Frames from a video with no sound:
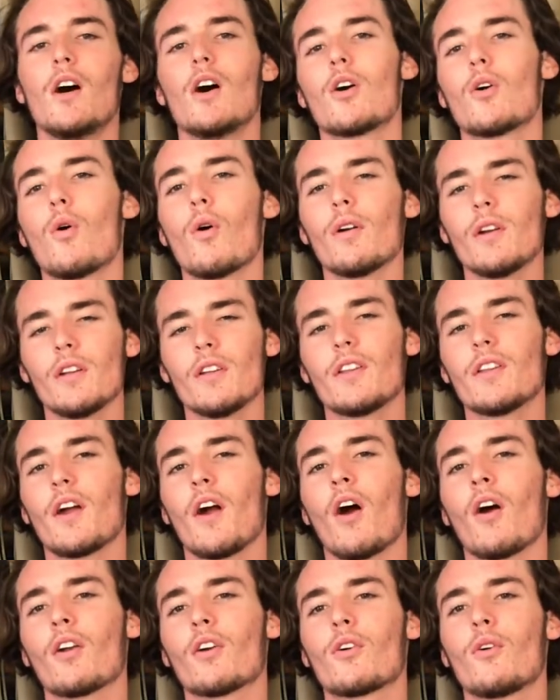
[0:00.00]
According to the
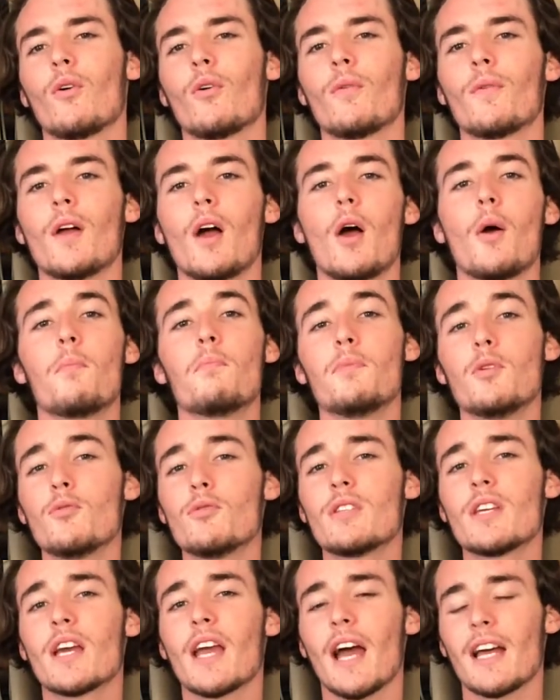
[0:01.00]
article,
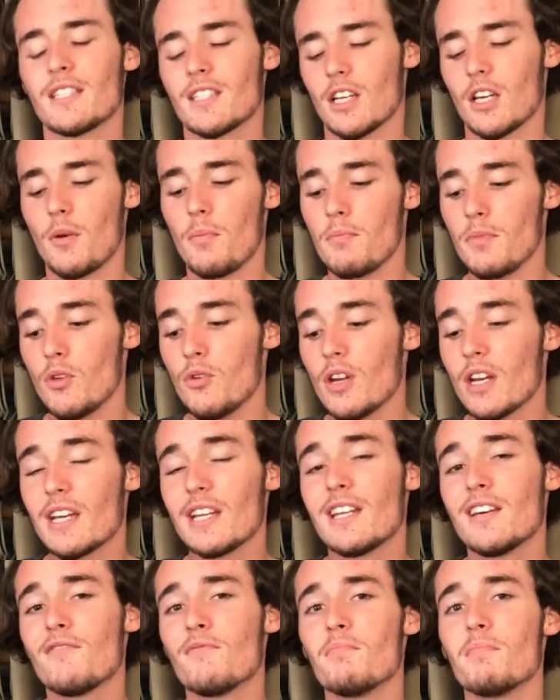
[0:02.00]
Music as a
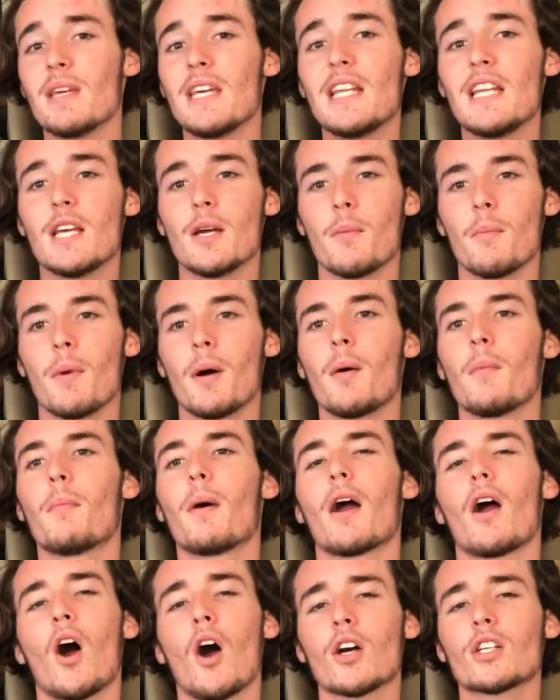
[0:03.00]
Communicative Medium by
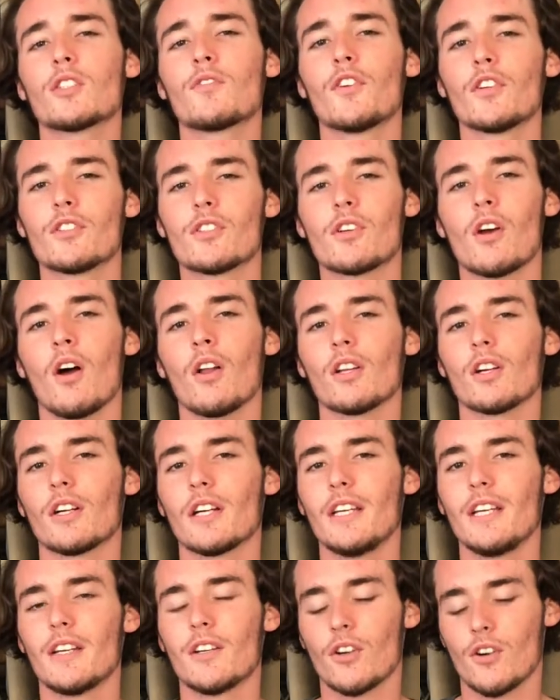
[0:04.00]
Oxford scholar
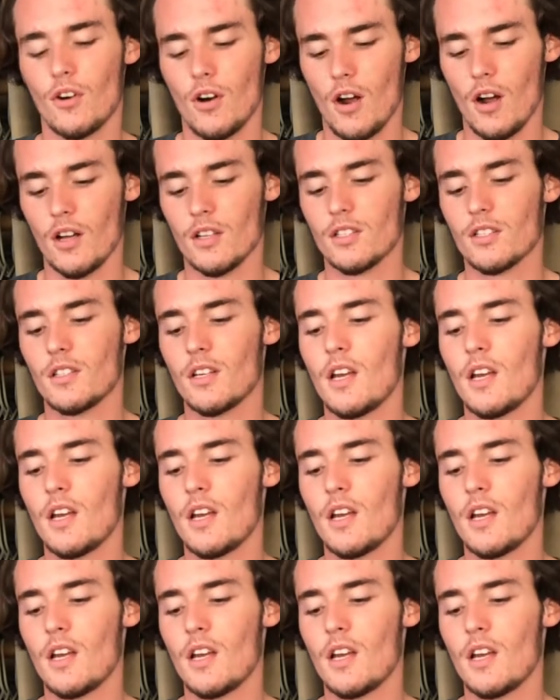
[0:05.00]
Ian Cross,